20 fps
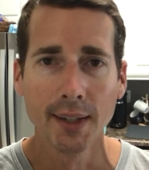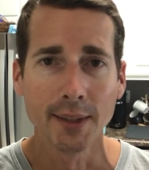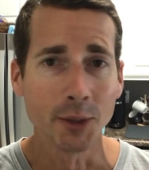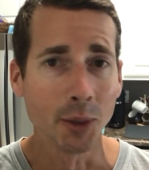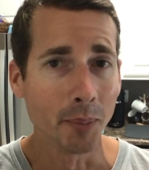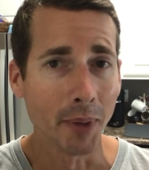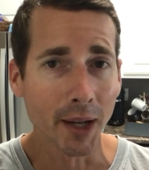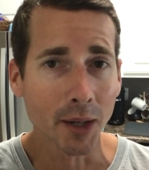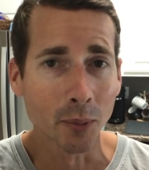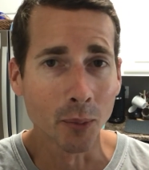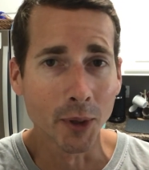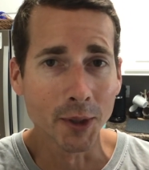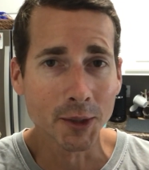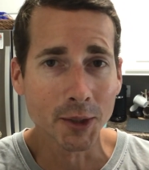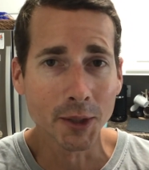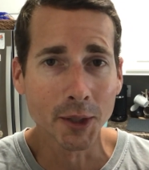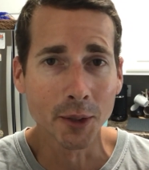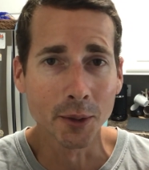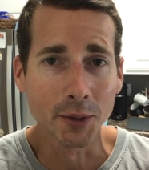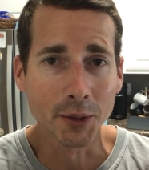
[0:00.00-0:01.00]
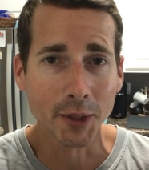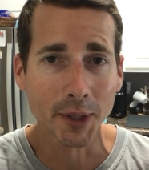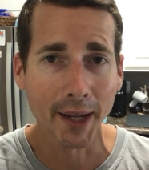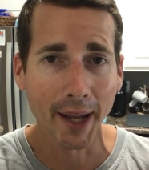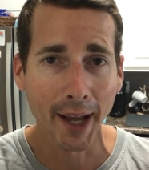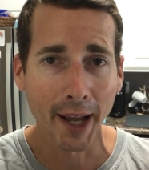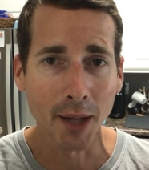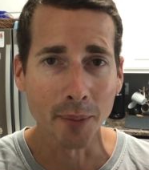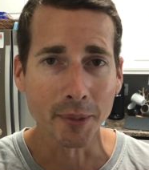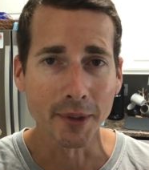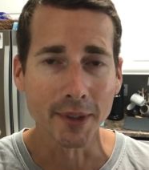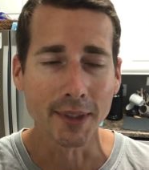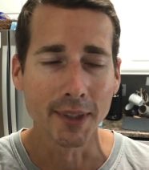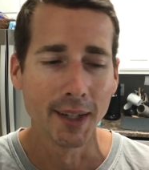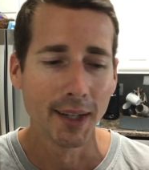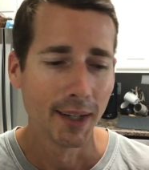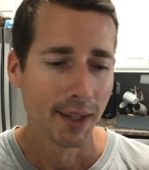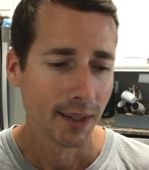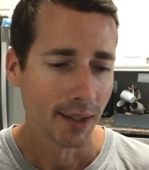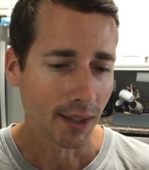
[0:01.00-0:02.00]
No matter what you do, it's going to happen.
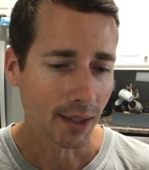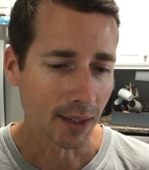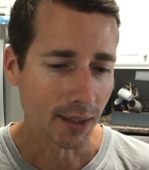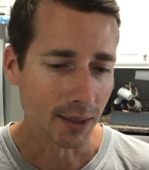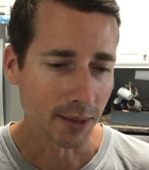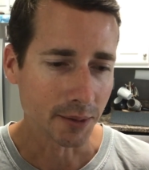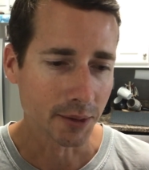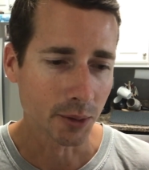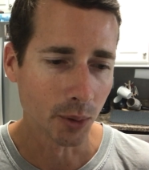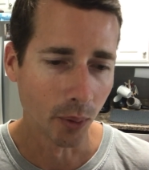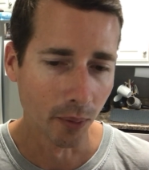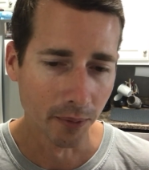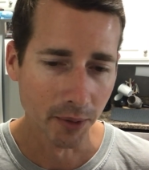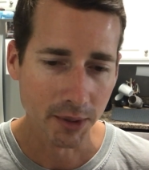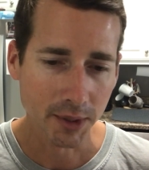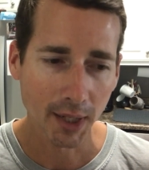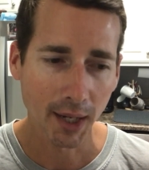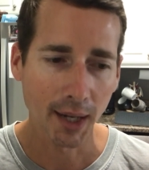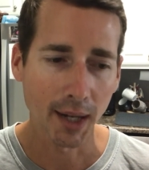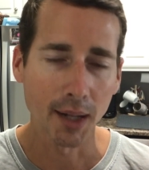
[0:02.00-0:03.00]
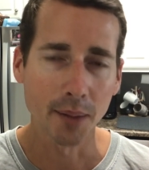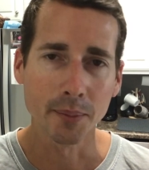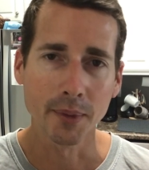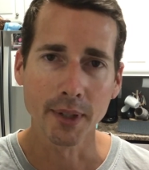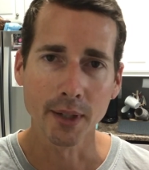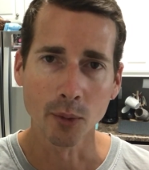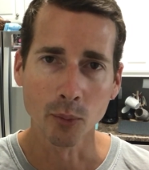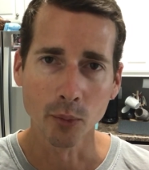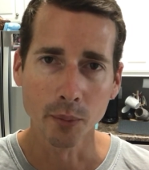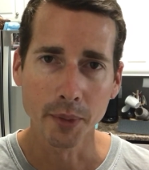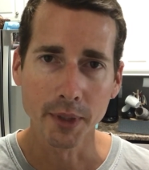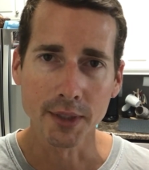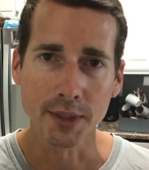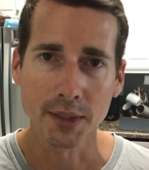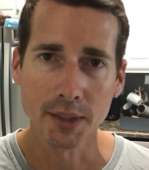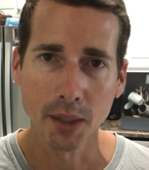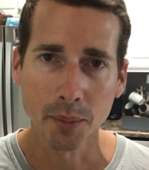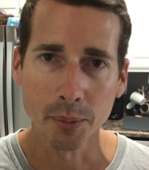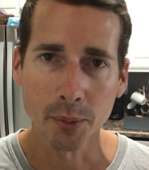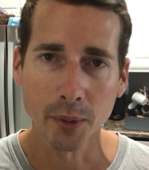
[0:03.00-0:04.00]
So over time, there will be a
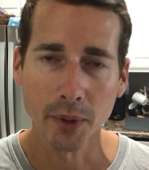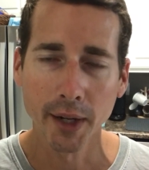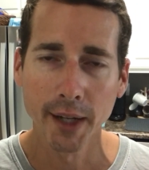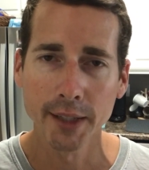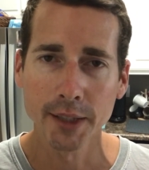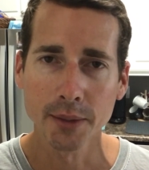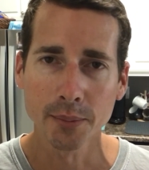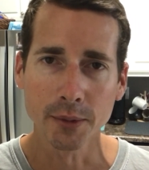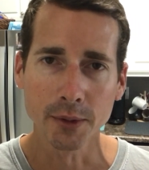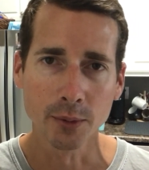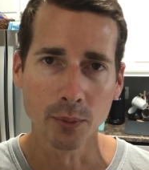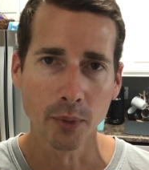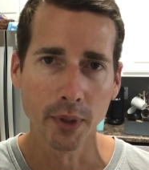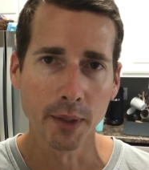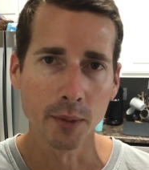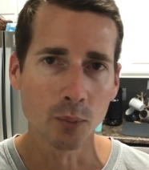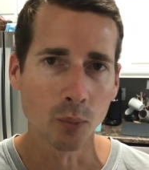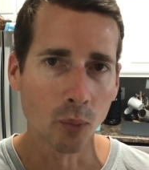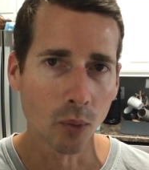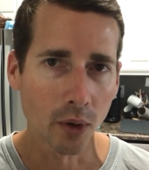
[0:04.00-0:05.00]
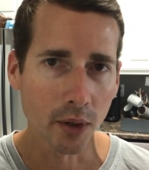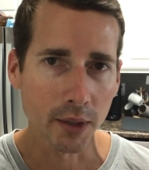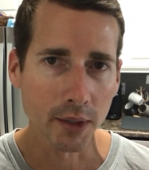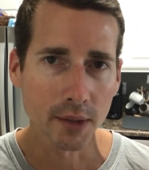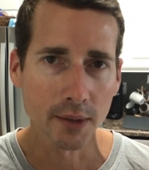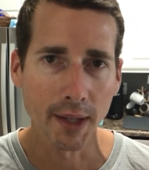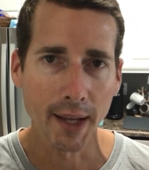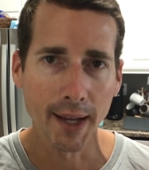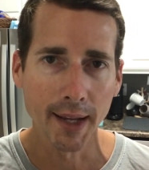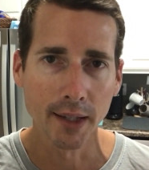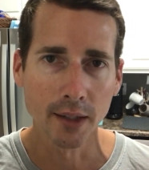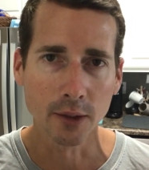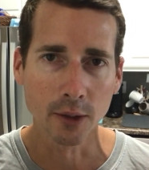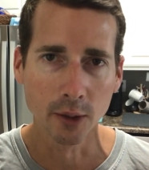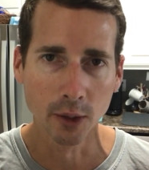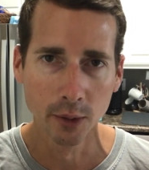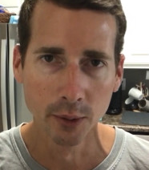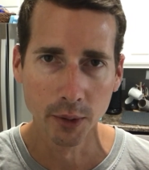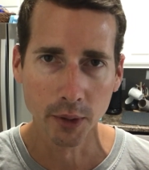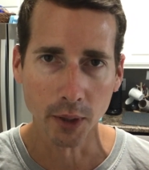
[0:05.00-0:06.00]
separation between water and
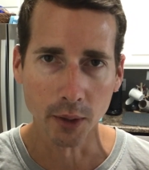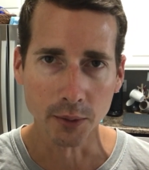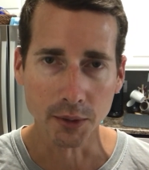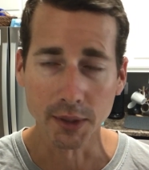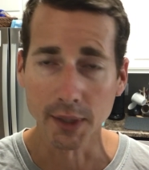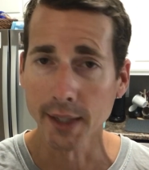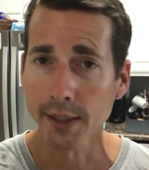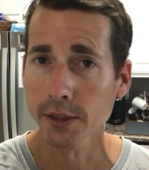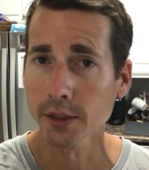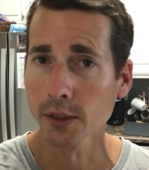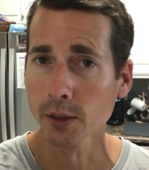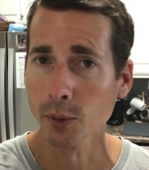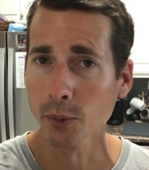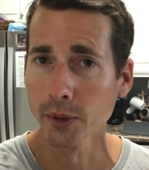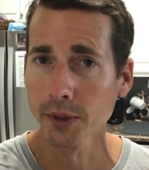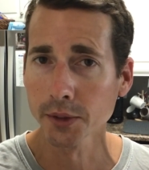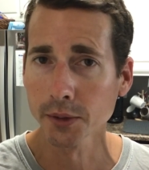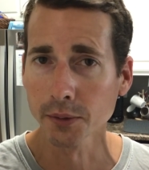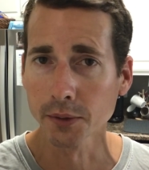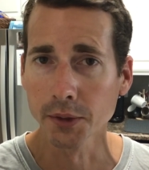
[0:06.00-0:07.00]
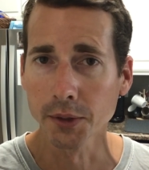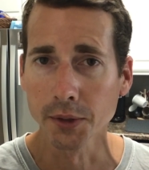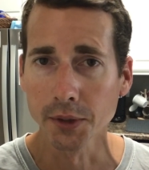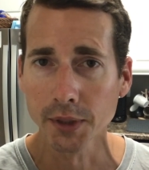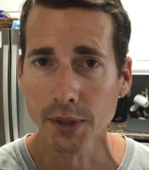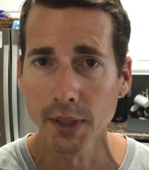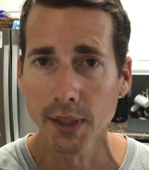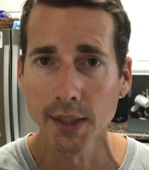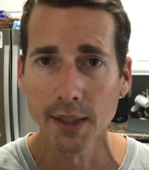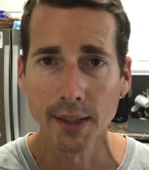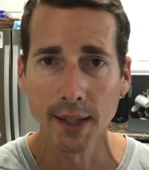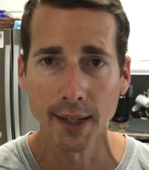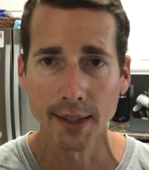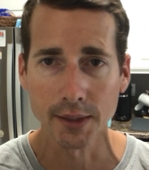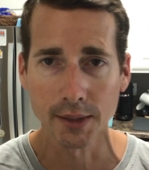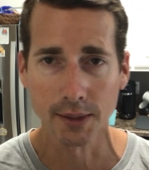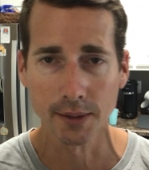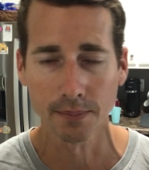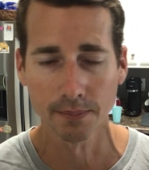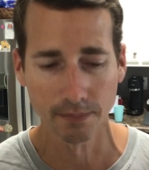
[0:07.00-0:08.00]
glucose, and that's the crystals you see.
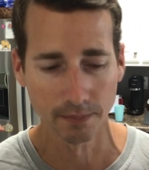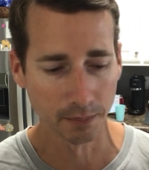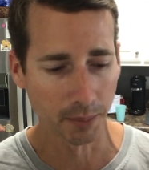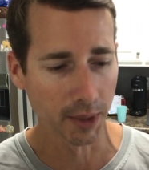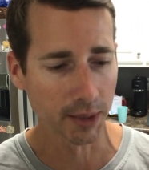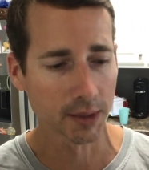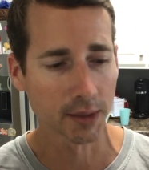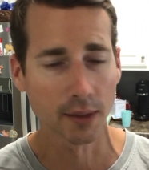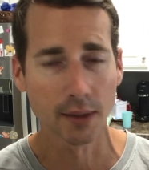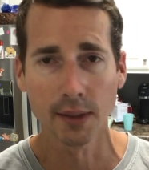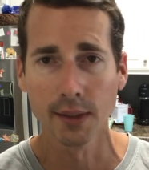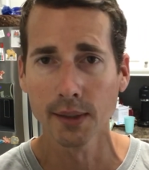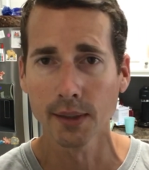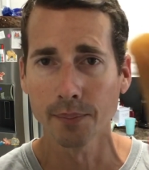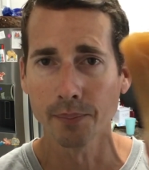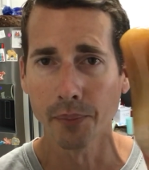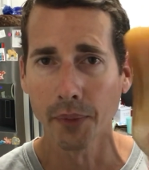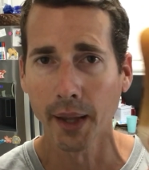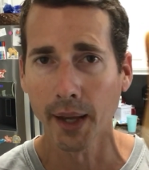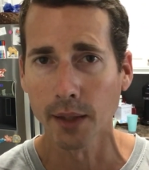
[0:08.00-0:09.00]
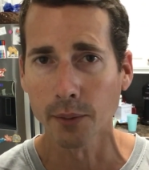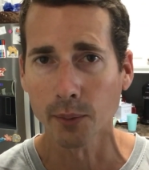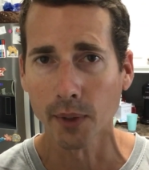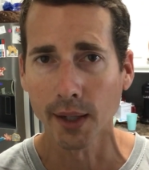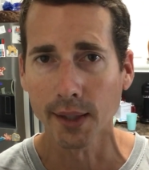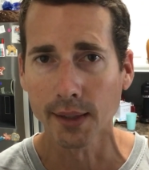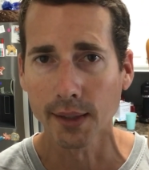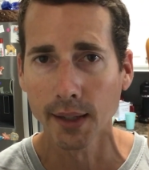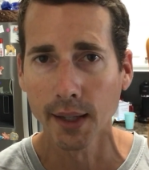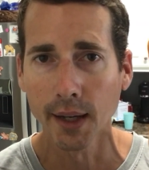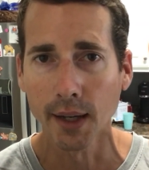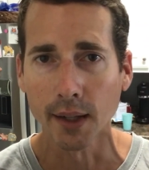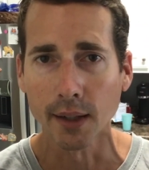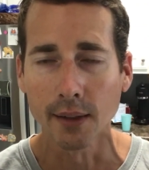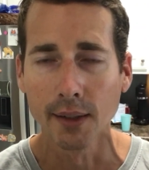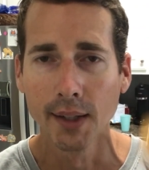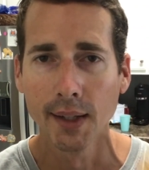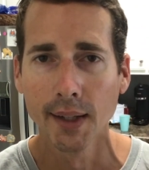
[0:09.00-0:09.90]
That's basically that right there.